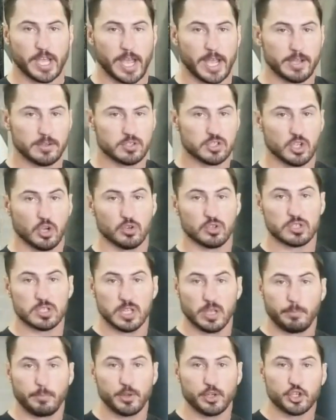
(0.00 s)
Okay, so
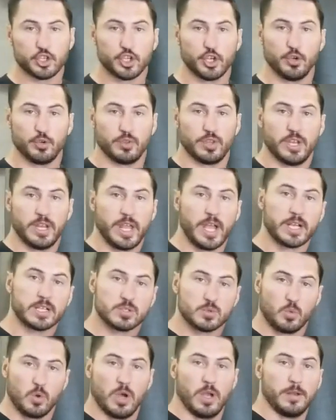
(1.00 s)
slip and shoot. The
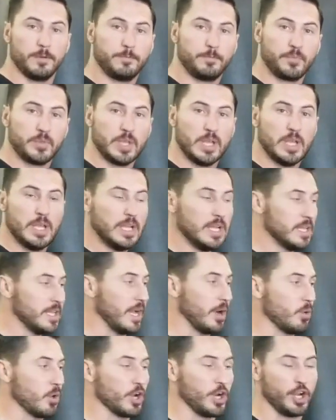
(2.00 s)
next one
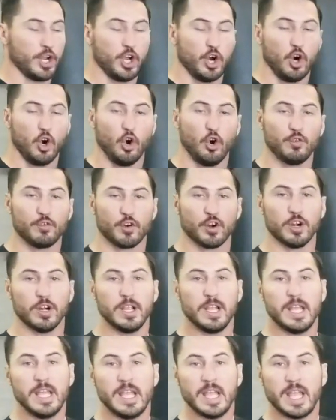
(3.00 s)
that we're going to go over
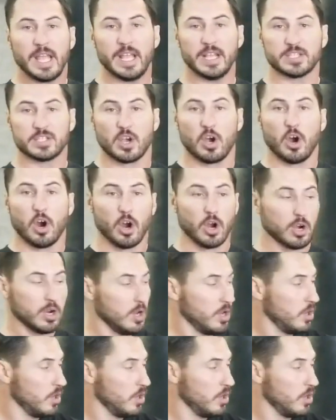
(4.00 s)
is our